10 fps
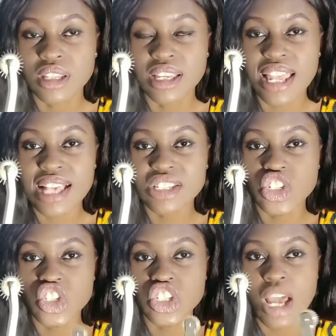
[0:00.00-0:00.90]
has a
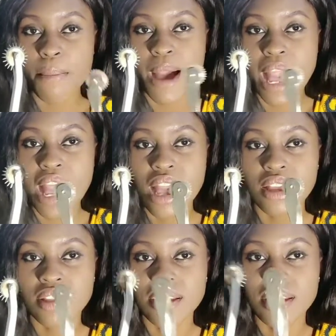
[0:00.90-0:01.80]
sharper,
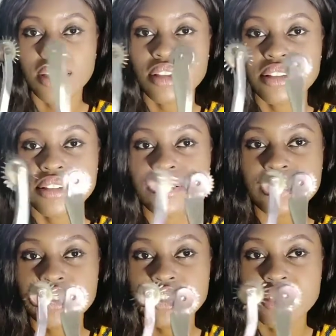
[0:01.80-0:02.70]

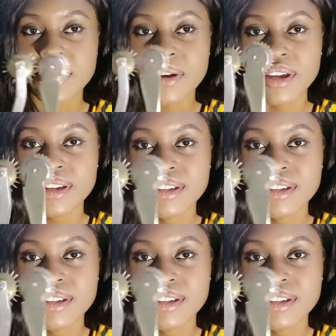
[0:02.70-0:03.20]
sorry,